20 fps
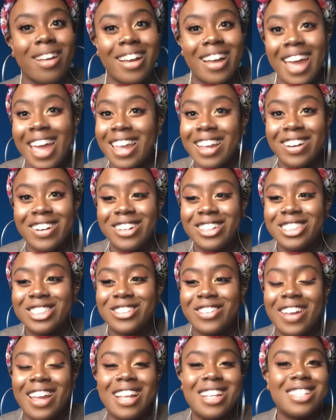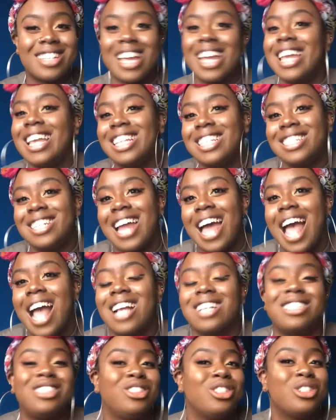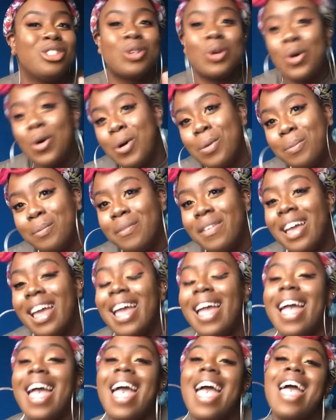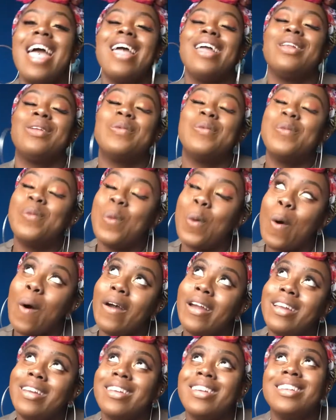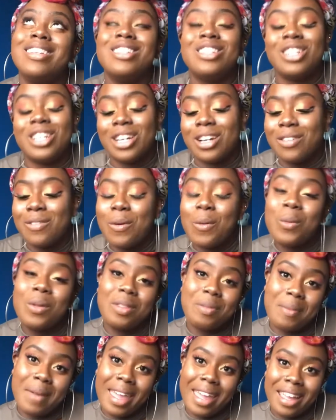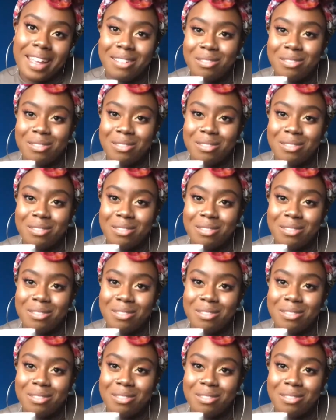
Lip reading: Get your hot drinks, get your snacks, and just come and unwind and chill with me.